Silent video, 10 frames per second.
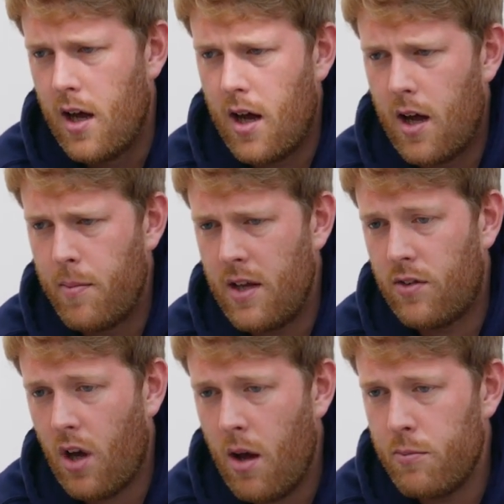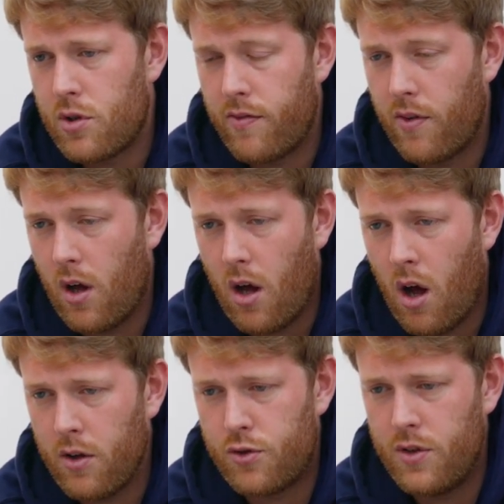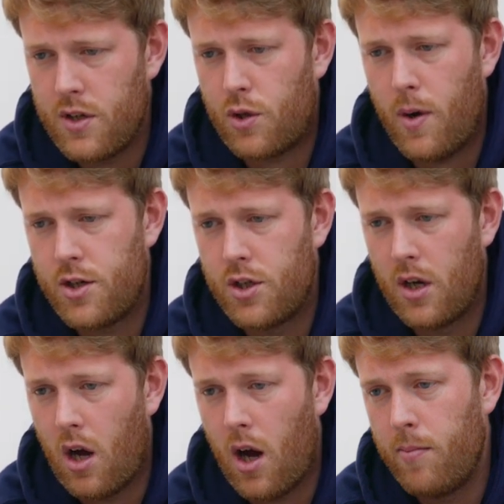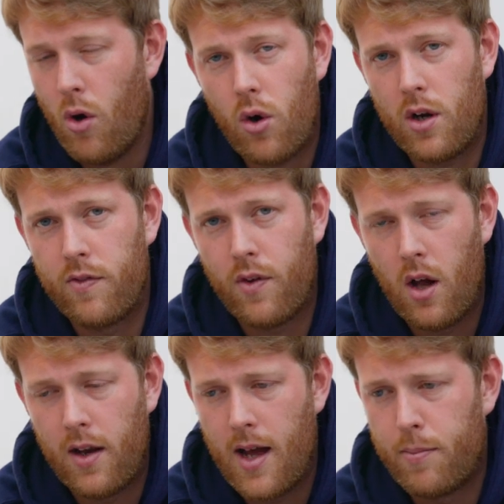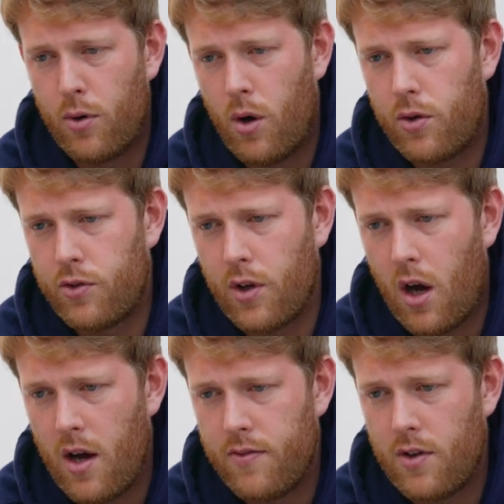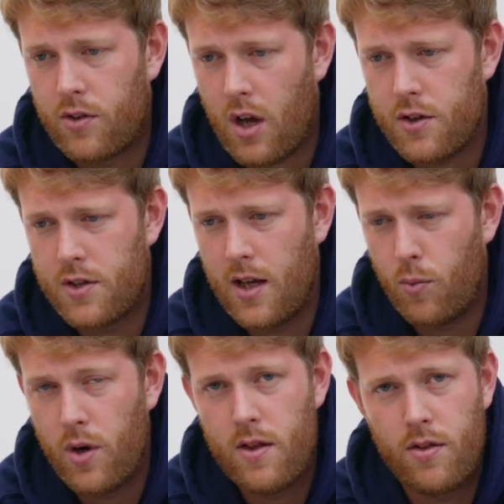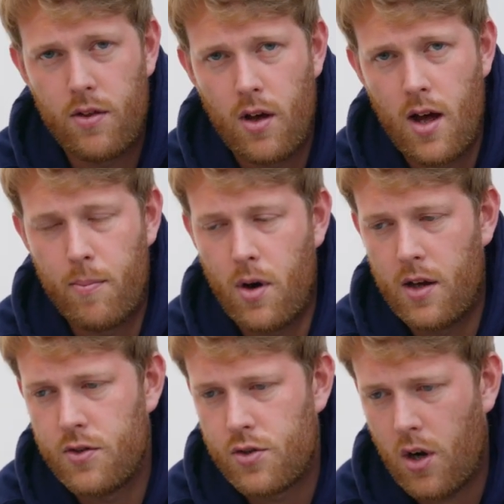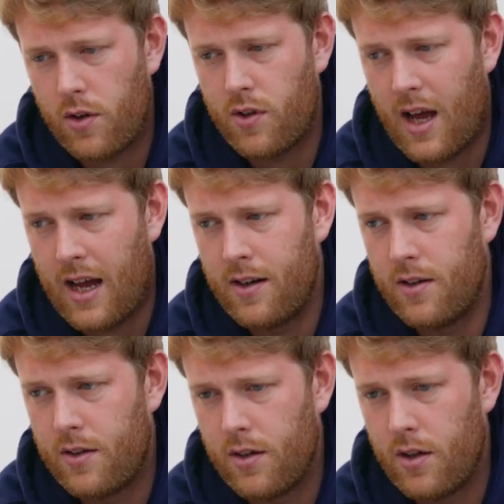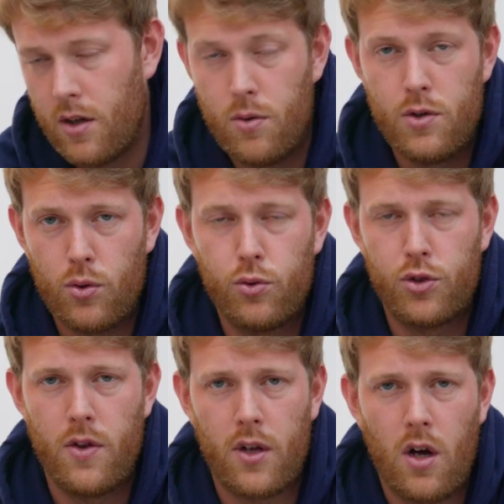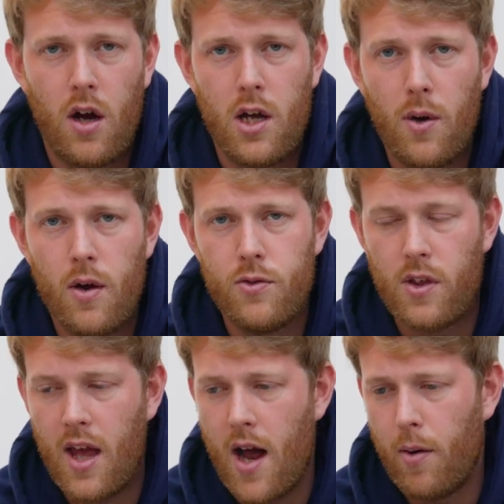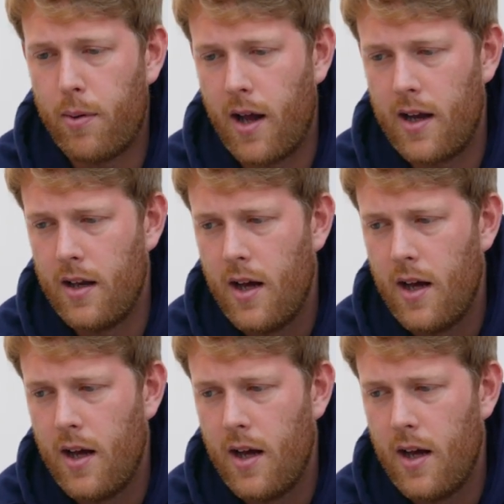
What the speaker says: In terms of answering this question, I'm not going to file an air prox. I've discussed it with my instructor, and who is also the guy who owns the aeroplane,